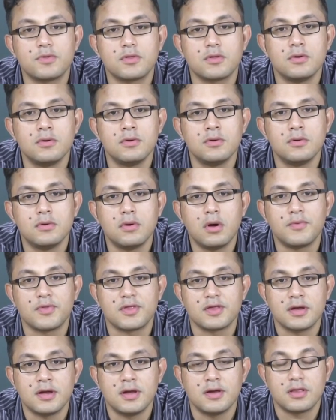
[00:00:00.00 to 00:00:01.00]
So
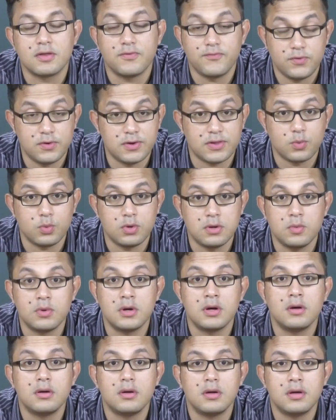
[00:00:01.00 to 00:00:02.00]
obviously it's a First World
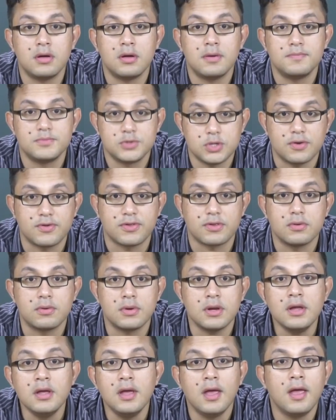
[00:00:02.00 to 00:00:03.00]
War uh, short
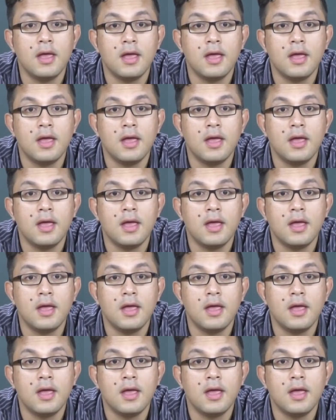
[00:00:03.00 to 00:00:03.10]
story.